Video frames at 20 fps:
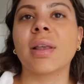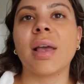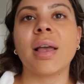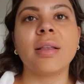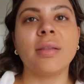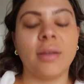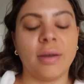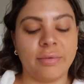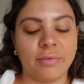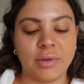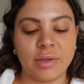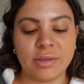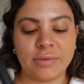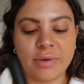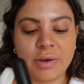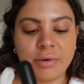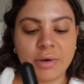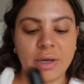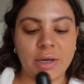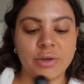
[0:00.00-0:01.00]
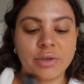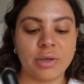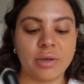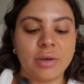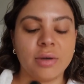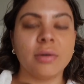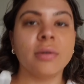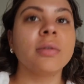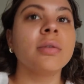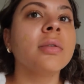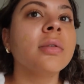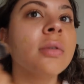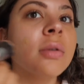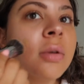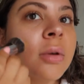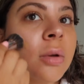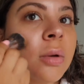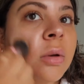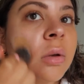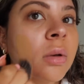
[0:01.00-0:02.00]
I love this foundation.
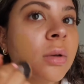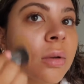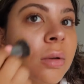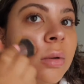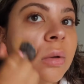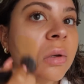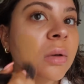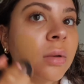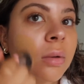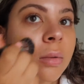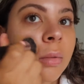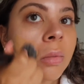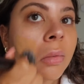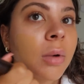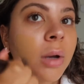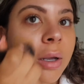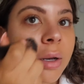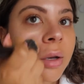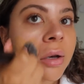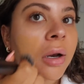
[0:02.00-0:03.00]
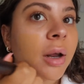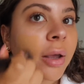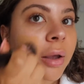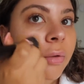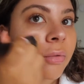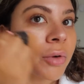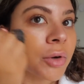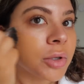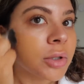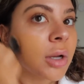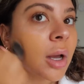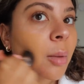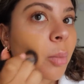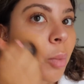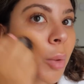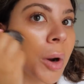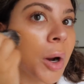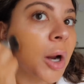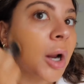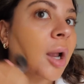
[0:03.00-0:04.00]
Why did I ever stop
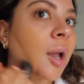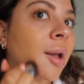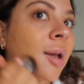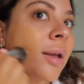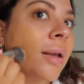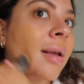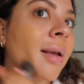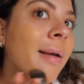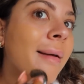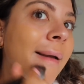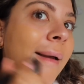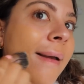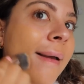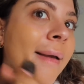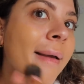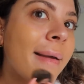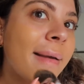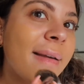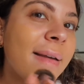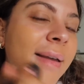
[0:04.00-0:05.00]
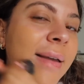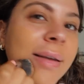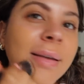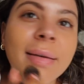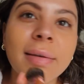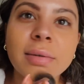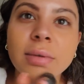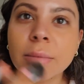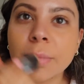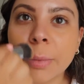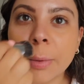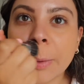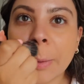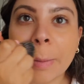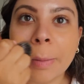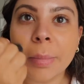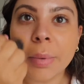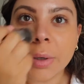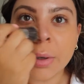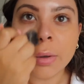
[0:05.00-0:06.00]
wearing it? It gives the
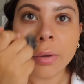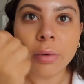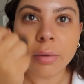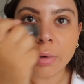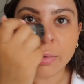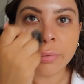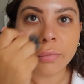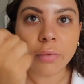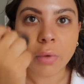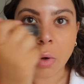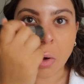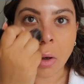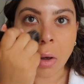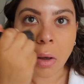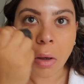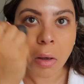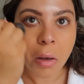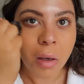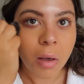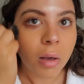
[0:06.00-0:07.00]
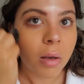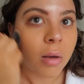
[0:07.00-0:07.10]
most beautiful